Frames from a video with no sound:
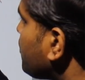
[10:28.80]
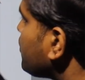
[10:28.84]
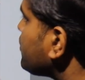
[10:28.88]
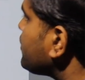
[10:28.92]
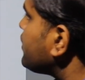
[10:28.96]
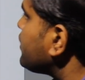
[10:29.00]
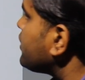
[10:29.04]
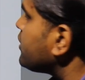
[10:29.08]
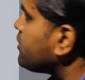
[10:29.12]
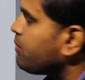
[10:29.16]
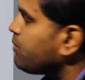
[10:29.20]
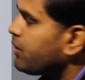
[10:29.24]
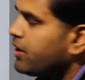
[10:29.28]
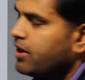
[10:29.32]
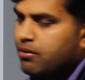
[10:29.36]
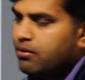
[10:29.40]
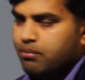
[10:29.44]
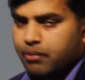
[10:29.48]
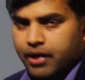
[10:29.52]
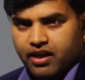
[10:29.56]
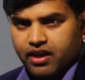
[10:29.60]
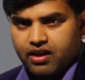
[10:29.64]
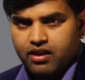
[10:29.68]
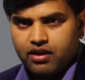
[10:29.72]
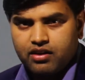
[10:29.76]
opposite it
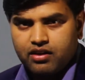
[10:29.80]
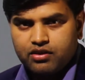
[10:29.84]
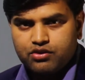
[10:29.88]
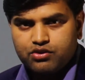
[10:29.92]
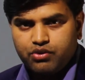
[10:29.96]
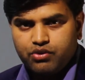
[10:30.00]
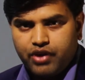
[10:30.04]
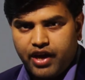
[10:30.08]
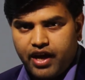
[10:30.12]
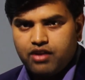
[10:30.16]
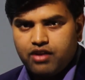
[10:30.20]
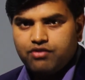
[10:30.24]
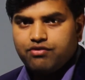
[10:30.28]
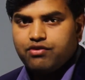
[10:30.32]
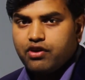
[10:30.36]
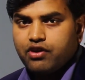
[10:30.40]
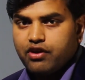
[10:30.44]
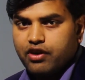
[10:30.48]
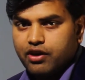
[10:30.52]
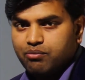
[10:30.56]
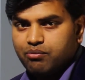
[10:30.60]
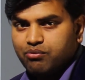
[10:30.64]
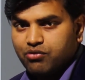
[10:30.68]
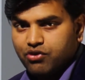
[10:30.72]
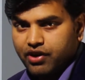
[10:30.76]
become L so L for
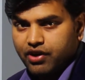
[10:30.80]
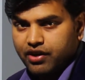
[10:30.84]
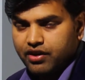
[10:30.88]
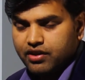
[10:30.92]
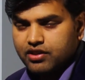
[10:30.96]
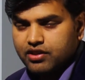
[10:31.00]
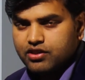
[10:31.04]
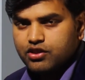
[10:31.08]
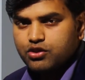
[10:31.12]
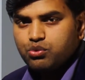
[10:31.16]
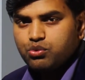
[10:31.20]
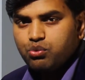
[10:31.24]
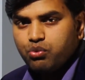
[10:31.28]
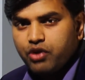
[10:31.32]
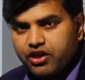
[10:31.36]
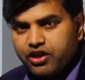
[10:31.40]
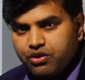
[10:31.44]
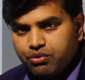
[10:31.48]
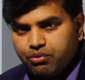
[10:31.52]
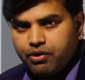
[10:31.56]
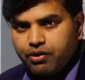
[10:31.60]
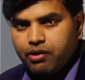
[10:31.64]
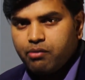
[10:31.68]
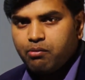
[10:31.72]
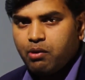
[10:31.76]
lymphoid this is way
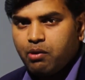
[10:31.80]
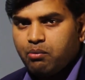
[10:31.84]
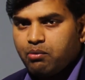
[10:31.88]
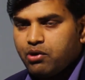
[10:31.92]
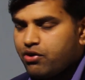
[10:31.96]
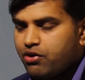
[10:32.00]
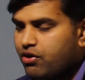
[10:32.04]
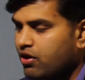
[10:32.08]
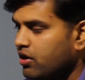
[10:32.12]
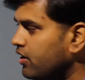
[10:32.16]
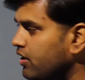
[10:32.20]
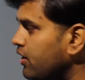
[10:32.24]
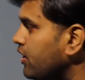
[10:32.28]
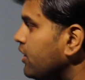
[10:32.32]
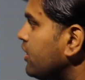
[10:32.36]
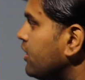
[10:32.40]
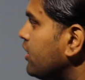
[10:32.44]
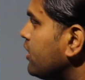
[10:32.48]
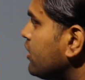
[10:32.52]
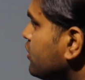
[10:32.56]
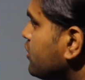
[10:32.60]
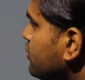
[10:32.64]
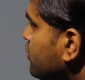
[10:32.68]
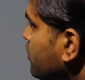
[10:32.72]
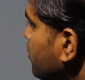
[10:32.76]
to remember only
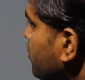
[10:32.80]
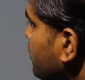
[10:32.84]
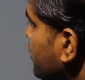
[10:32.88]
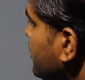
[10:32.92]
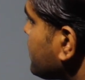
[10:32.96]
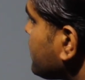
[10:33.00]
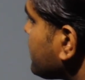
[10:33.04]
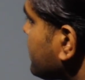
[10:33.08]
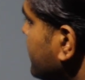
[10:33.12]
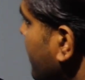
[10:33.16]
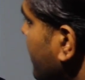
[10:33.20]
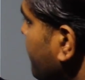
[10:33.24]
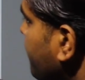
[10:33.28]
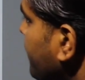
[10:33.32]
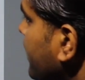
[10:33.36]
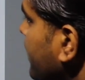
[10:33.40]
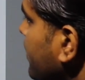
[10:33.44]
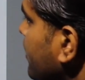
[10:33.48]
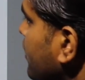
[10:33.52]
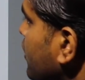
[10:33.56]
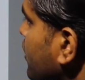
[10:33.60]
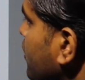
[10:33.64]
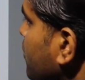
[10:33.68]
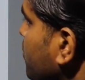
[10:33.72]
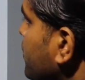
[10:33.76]
so this 7
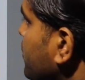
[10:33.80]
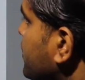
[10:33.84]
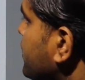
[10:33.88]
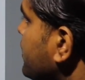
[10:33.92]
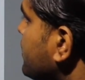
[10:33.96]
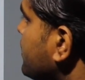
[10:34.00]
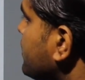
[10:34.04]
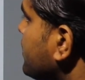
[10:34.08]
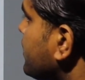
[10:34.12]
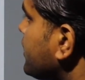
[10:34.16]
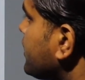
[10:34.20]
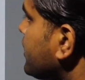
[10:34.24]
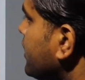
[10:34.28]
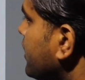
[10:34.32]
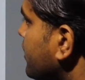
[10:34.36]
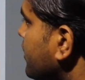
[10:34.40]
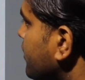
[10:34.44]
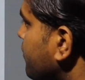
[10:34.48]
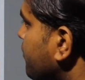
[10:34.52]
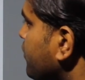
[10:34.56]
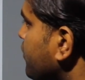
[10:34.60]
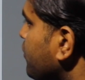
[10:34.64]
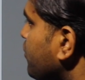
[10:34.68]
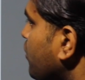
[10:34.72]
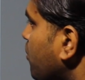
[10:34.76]
which is written
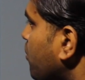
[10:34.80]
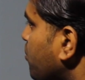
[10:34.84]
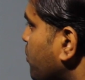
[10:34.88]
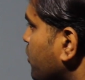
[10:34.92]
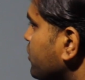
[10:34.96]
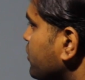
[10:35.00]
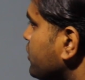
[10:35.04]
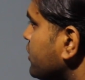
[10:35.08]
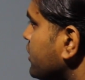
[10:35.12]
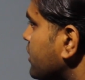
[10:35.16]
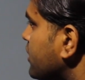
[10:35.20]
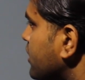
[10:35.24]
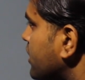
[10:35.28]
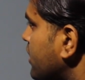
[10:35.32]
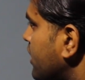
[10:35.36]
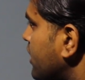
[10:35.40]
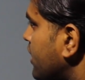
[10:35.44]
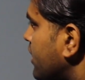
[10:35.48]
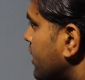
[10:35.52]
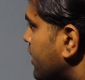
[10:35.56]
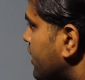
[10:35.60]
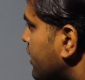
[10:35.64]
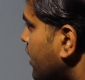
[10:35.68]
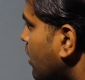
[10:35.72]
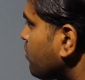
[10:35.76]
if you opposite
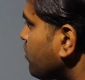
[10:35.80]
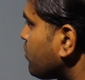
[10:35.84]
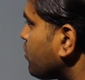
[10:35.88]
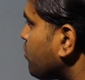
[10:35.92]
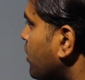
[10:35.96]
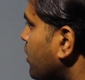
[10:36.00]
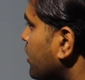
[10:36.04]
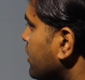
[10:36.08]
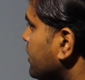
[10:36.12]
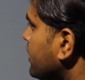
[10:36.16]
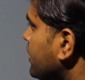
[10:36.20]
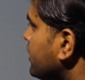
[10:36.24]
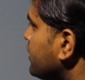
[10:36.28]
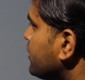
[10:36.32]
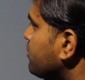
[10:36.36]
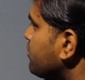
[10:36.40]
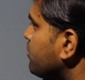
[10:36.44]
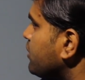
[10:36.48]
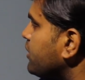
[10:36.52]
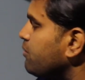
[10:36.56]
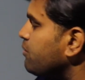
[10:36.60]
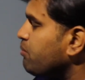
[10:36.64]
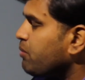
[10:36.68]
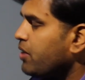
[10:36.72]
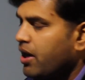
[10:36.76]
downward then it
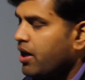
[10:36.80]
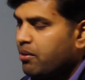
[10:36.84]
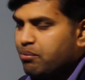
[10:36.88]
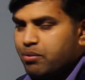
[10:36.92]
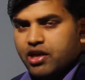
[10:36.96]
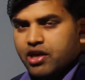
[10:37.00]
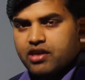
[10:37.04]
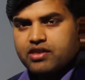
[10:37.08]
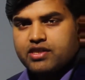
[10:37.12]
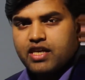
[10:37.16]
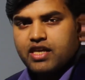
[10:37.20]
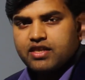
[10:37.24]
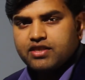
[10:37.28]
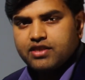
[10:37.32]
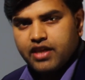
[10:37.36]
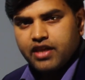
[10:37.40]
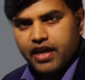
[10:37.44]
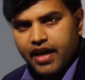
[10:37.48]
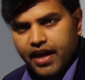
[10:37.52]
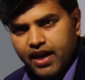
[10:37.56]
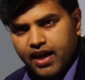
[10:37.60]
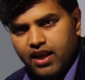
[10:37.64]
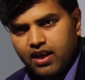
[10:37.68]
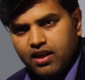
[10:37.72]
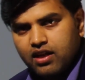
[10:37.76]
will appears as
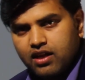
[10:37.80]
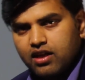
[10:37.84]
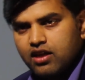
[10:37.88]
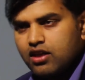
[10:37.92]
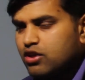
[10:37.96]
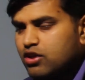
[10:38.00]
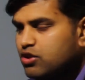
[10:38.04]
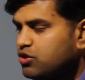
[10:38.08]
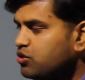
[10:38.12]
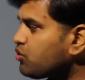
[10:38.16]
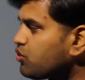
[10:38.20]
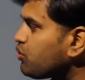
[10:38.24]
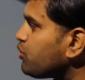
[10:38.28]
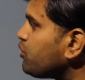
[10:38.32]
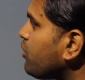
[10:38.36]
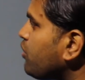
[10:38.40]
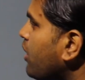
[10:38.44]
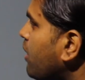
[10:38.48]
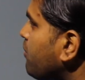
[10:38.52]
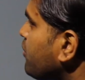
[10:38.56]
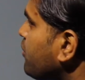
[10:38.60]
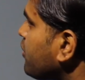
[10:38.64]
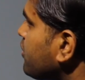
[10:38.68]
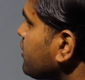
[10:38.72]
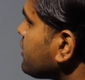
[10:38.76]
the L so you
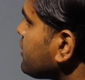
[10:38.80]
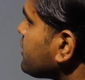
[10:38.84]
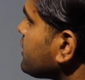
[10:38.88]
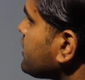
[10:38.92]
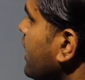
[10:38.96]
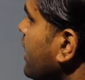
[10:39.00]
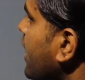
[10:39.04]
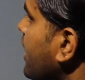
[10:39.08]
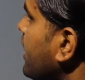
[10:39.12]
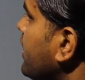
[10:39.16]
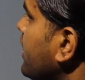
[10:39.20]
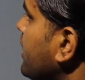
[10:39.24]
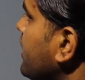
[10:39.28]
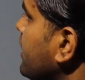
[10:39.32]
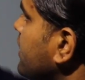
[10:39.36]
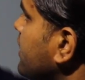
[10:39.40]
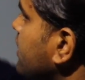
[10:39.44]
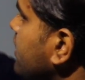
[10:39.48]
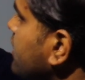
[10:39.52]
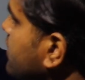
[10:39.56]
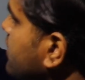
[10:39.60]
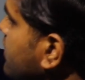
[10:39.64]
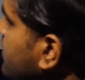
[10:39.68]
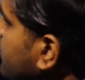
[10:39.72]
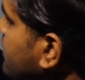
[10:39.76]
have to understand
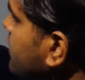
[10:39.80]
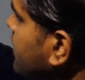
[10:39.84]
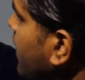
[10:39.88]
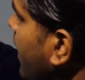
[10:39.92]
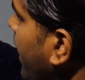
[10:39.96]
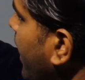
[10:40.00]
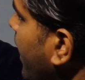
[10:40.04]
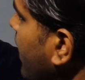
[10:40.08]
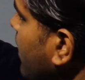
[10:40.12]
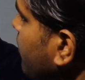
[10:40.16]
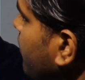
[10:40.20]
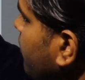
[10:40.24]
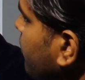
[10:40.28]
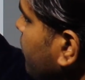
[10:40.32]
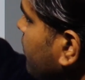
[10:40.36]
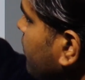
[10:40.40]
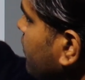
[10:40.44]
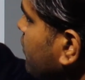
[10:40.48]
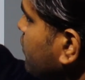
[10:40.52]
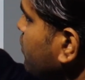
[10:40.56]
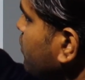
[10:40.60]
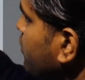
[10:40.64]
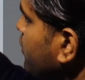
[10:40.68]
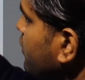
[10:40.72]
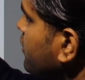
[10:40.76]
this is the L
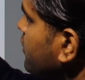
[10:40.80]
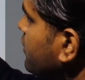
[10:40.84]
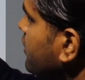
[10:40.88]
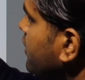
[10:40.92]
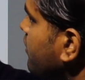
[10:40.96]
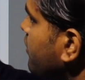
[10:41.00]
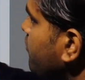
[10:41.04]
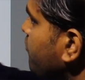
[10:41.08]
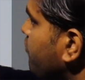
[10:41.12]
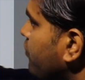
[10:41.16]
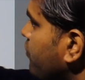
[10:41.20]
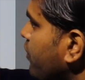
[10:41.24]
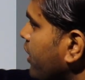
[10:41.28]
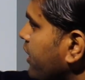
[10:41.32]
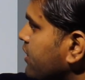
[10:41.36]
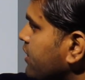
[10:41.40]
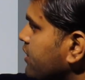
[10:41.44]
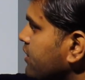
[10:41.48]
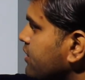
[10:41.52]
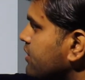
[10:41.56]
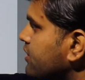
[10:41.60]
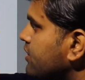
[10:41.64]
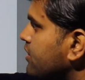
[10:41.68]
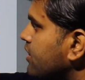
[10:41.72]
so it lymphoid